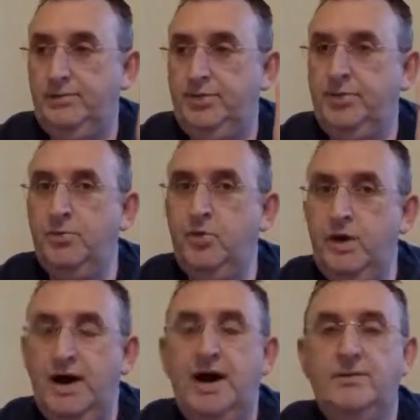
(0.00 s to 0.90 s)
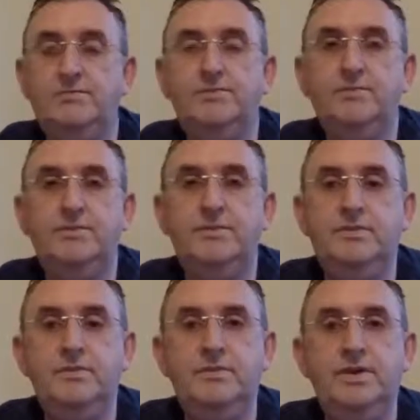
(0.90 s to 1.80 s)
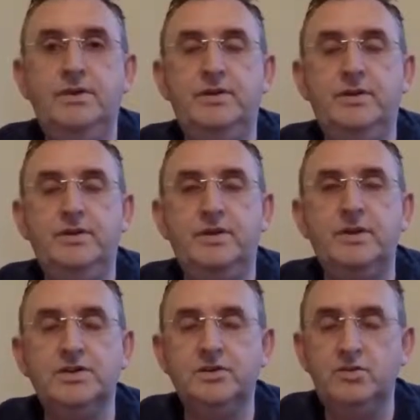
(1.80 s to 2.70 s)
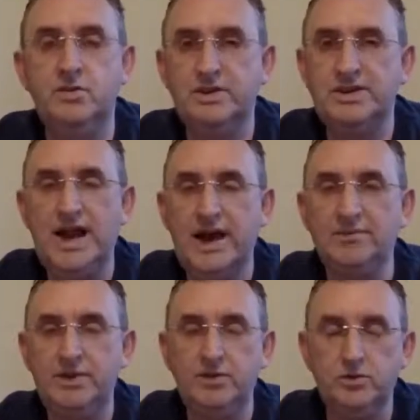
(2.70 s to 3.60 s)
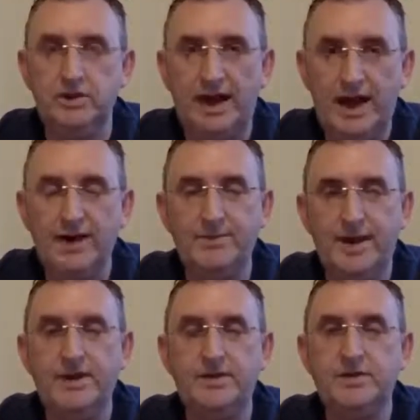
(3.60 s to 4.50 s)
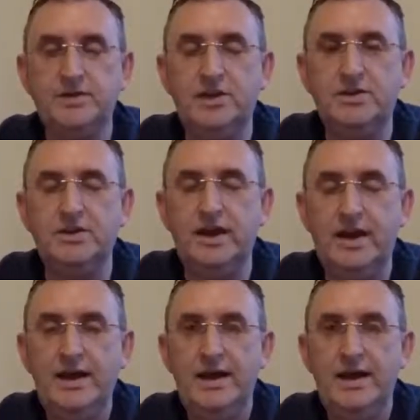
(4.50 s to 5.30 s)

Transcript: promote harm. There's harm. They don't harm anything. There's nothing.